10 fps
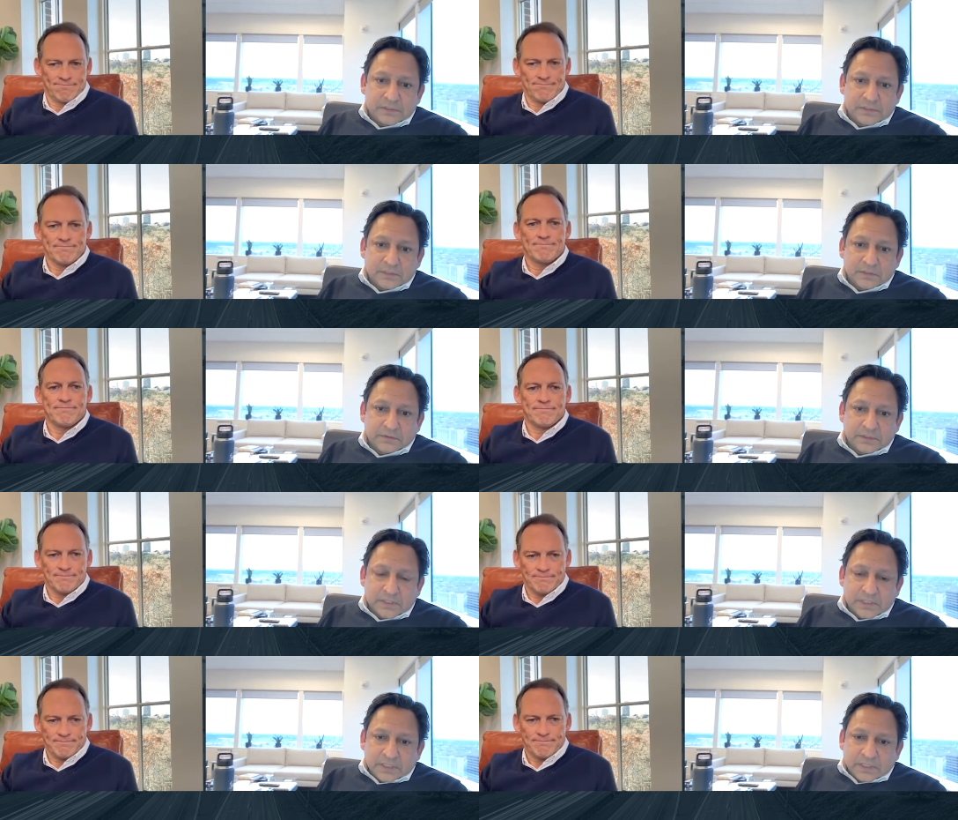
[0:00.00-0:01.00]
Speaker 1: and so it
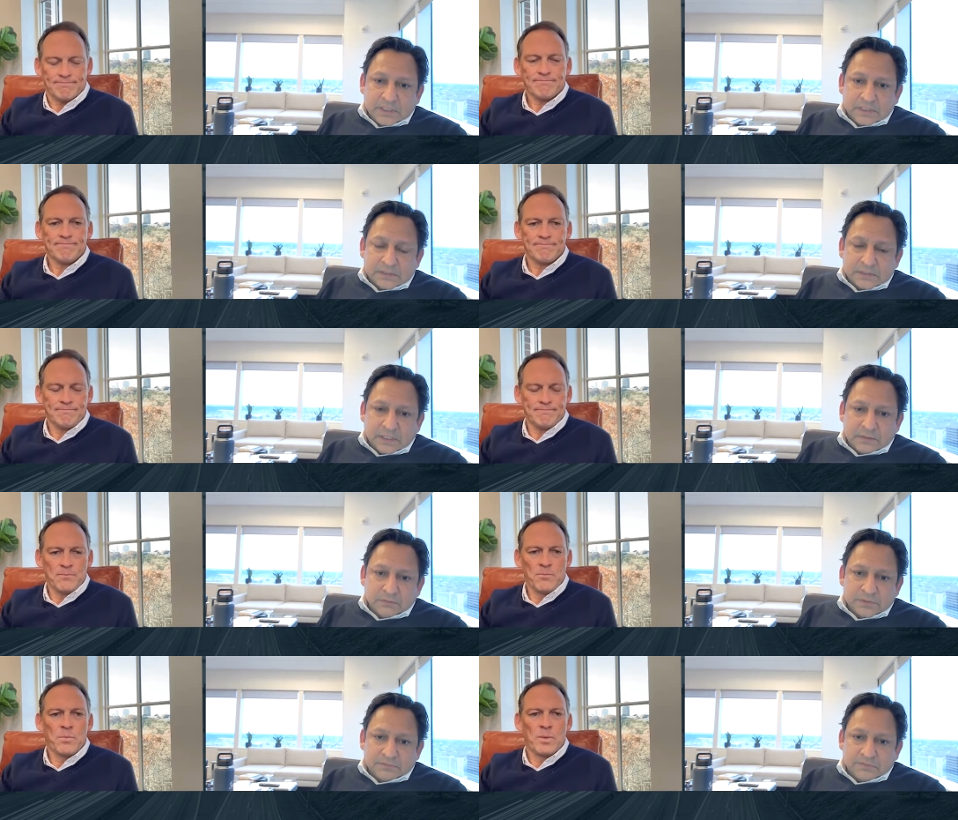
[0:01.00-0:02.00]
it uh,
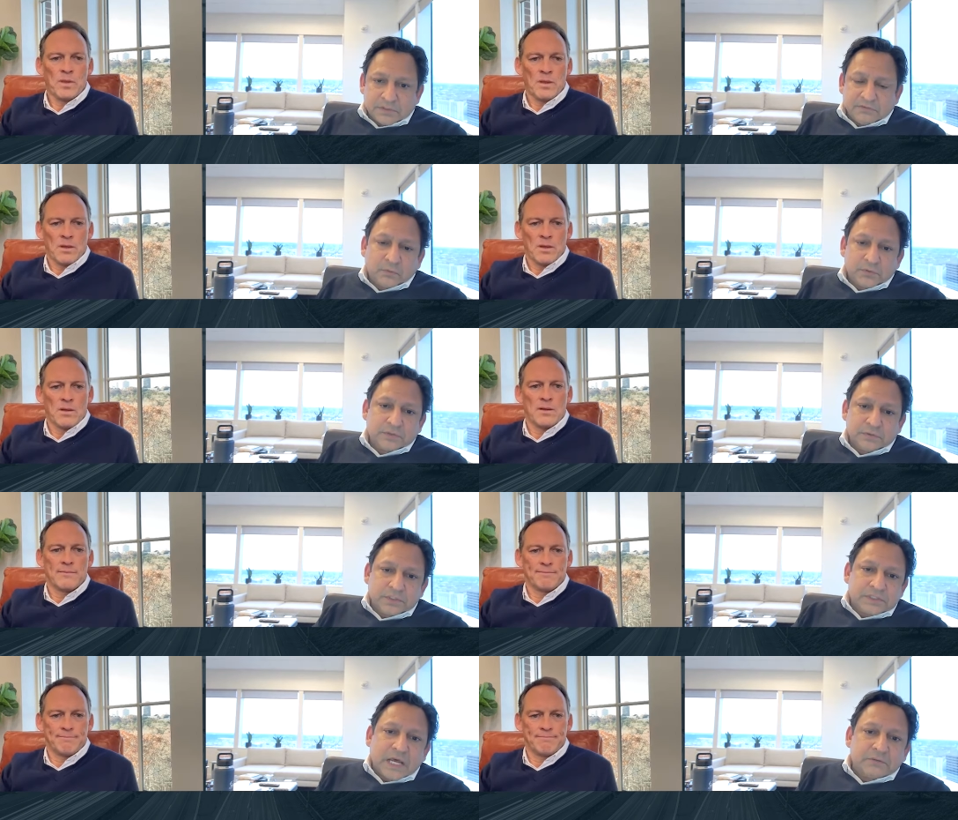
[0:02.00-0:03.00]
was a very
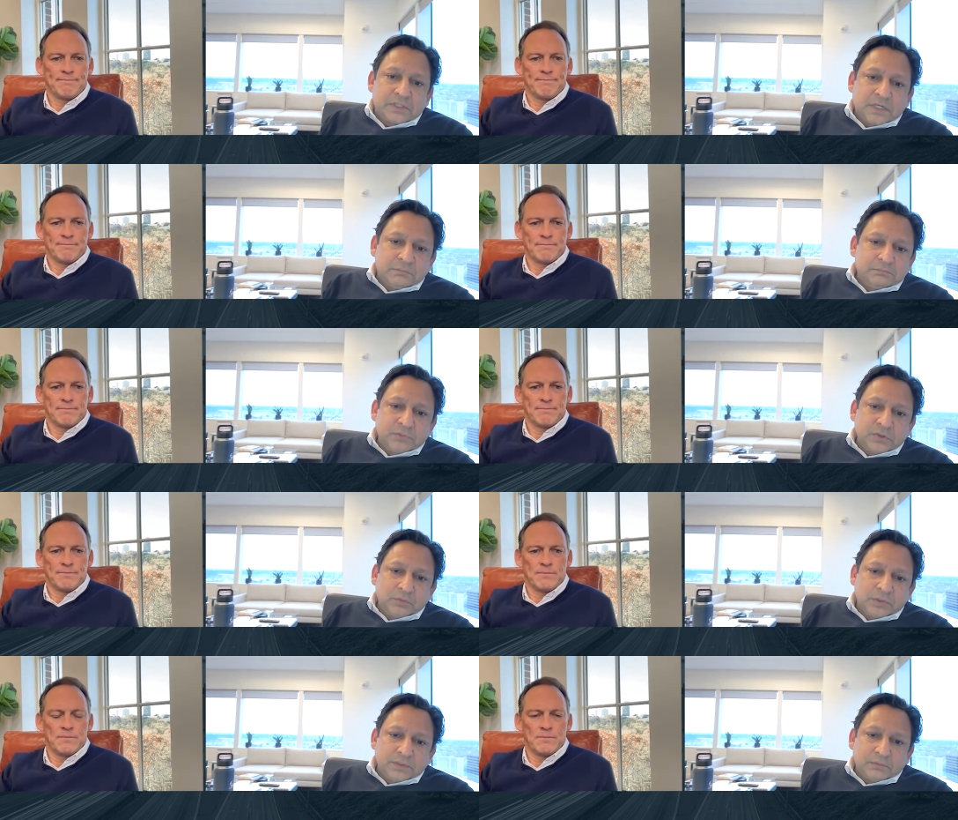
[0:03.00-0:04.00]
fortuitous outcome. You
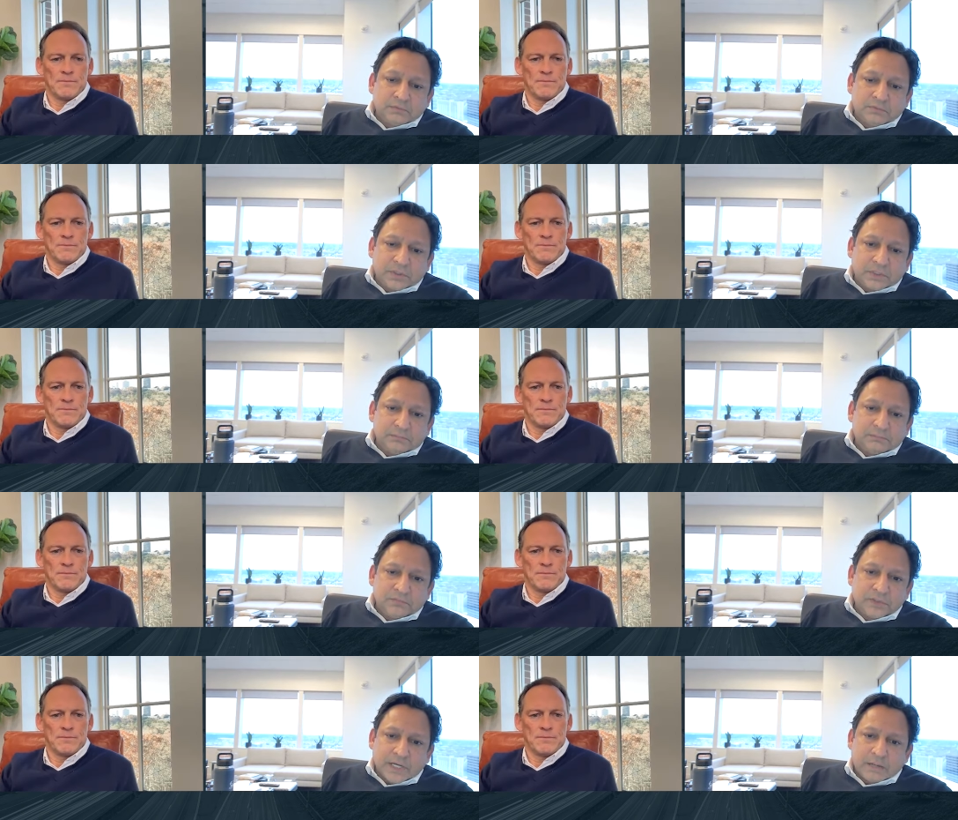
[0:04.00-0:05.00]
know, one that we're very
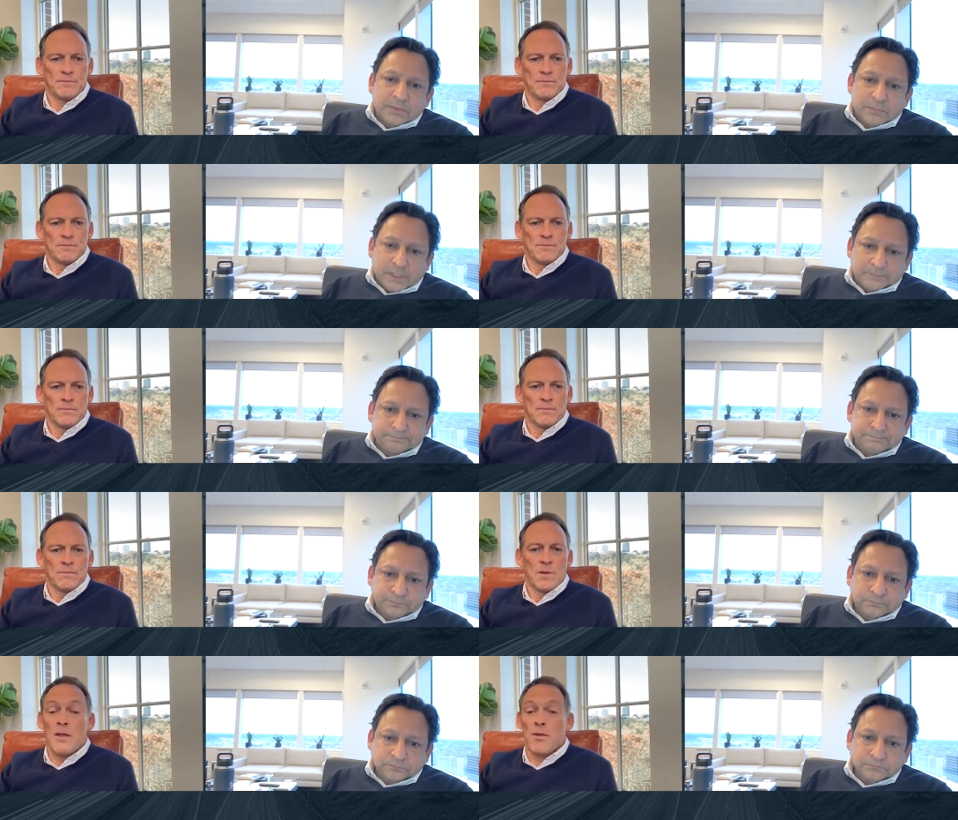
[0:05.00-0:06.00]
very happy about.
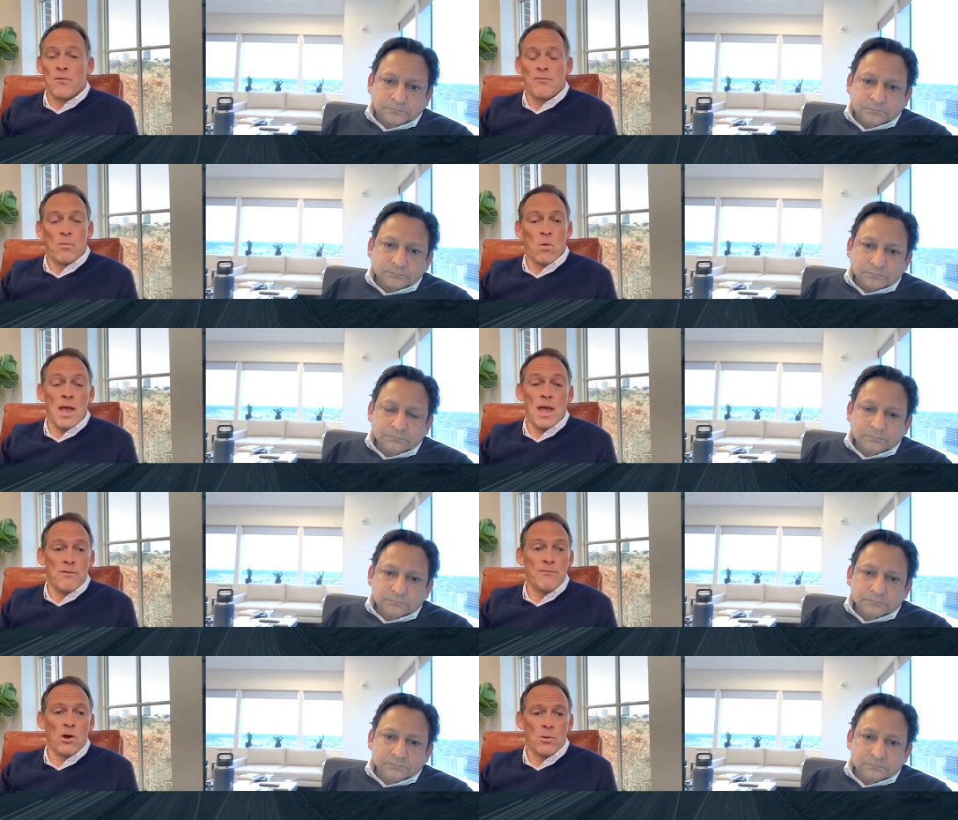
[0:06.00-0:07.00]
Speaker 2: Yeah, they're
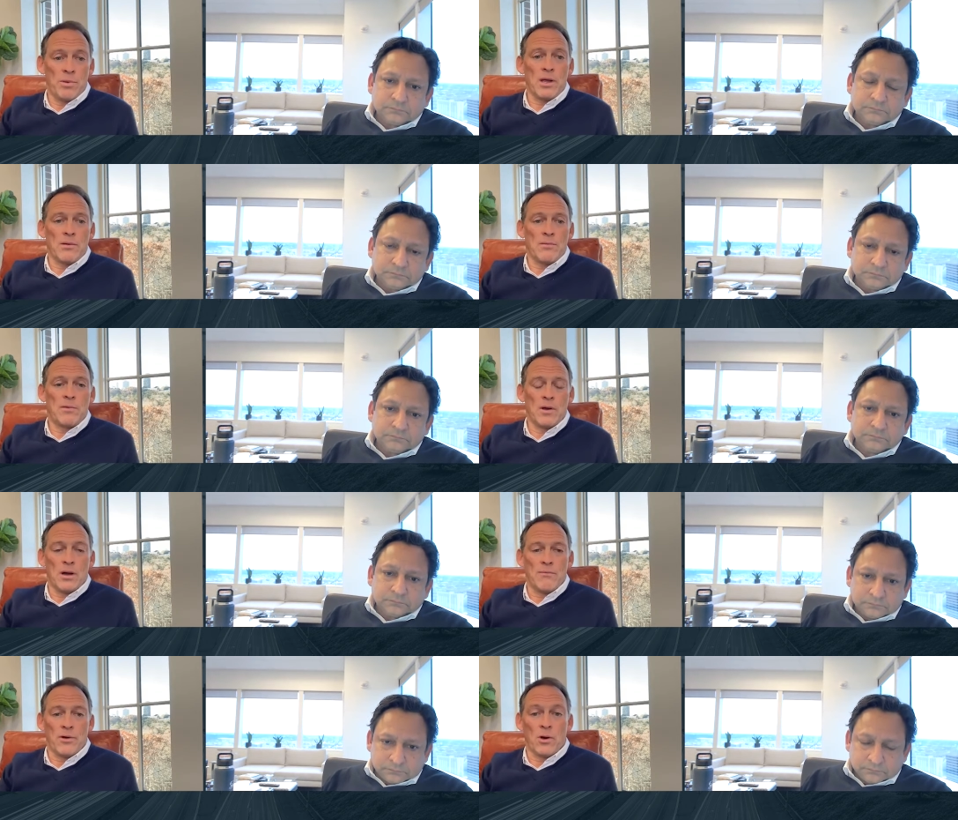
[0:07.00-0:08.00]
a very big,
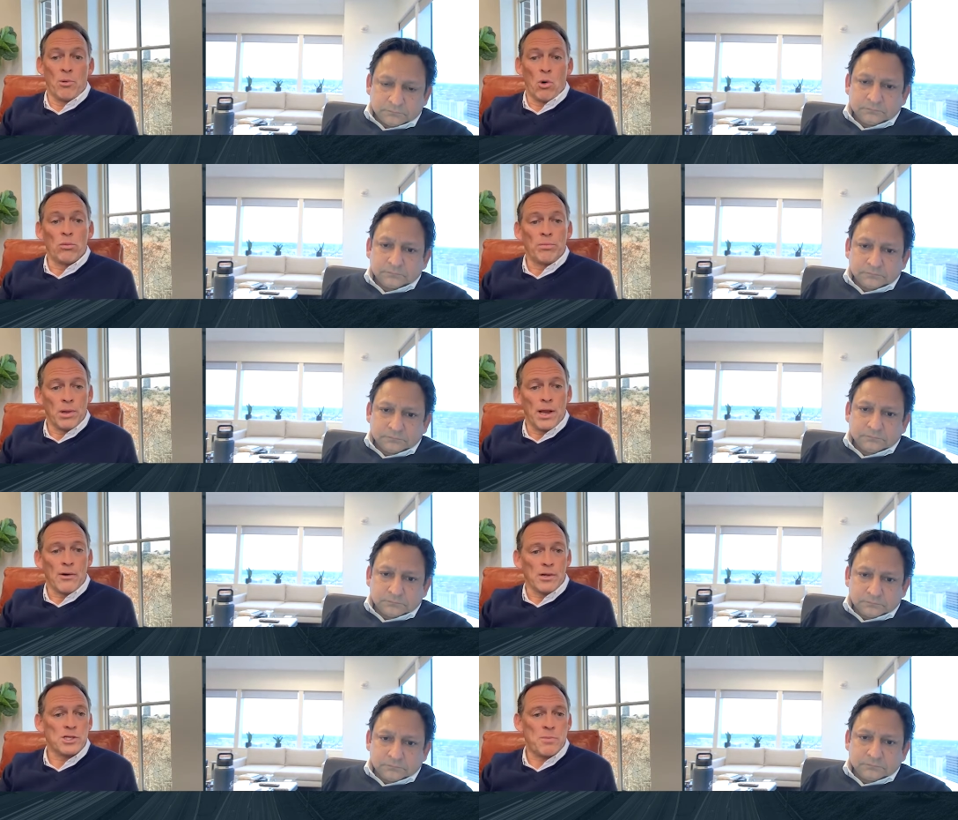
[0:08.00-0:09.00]
uh, very bold
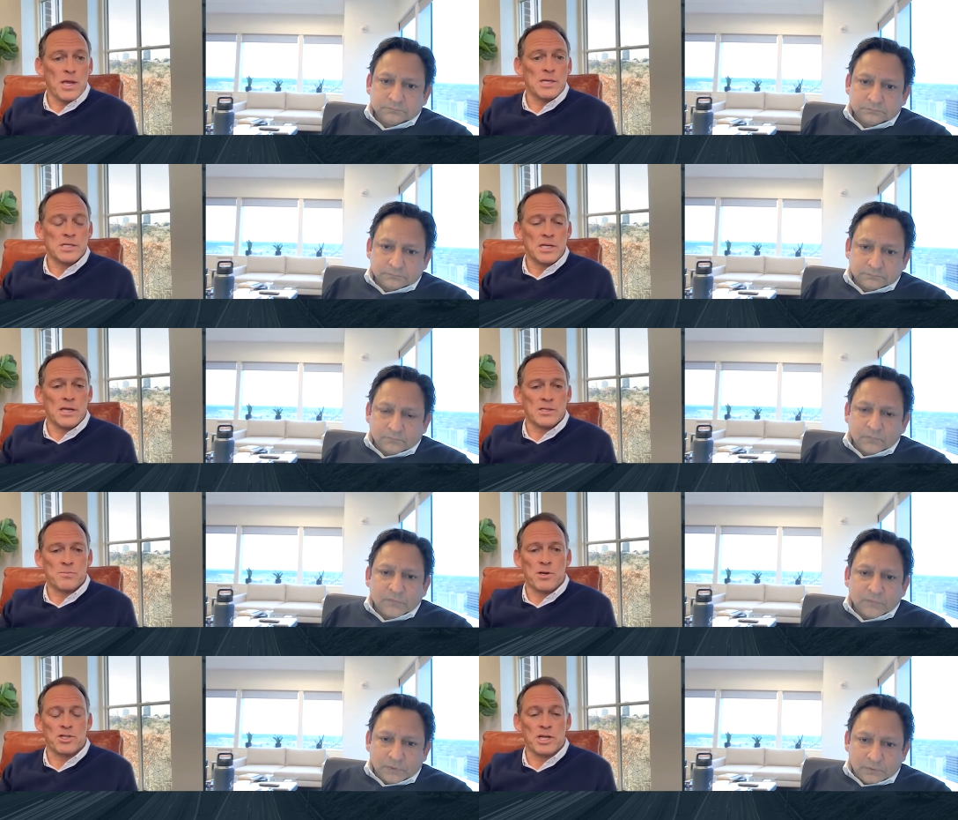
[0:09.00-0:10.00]
player in the space,
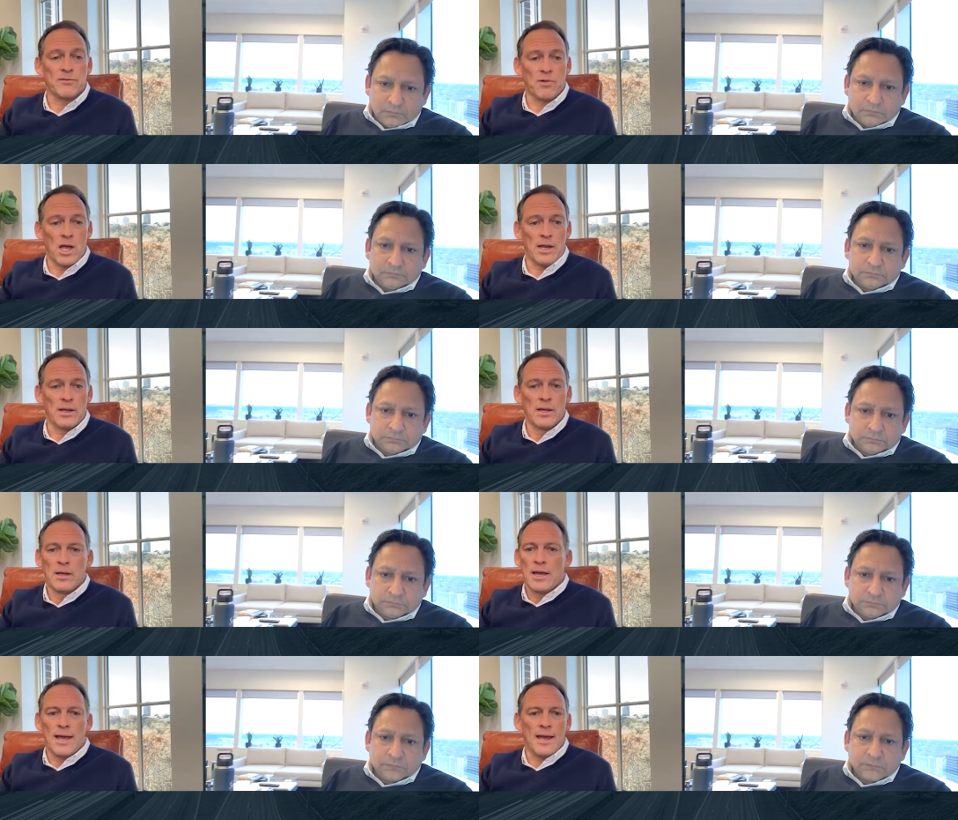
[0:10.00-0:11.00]
especially as of late.
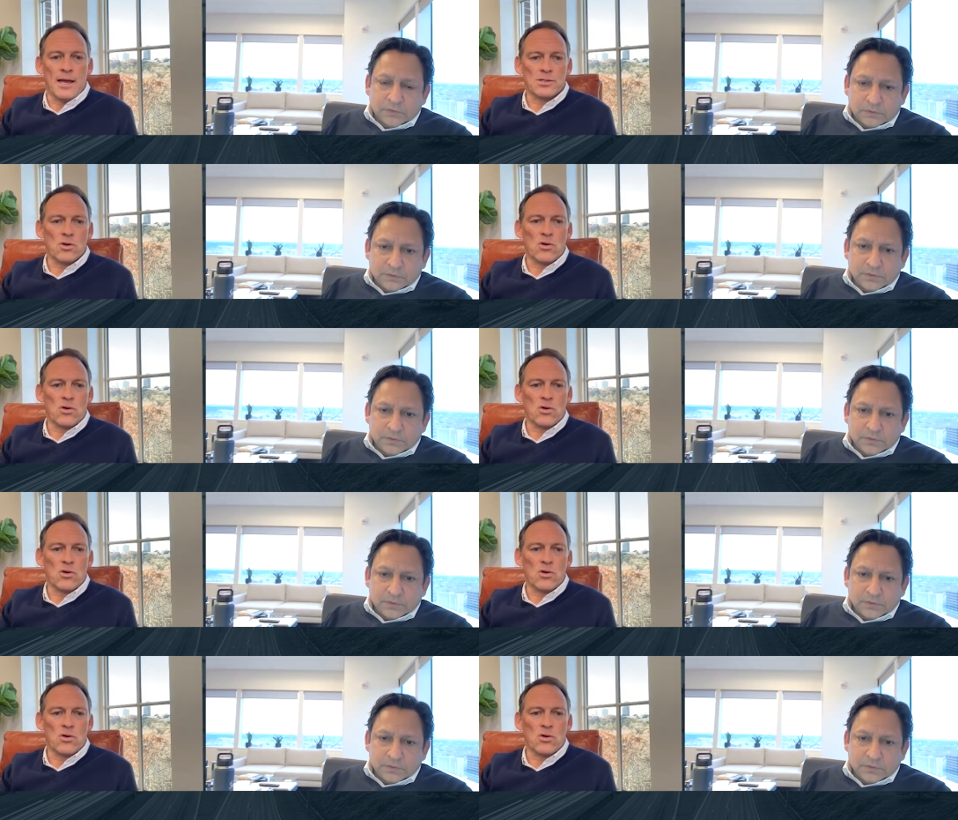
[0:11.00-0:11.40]
Yeah. So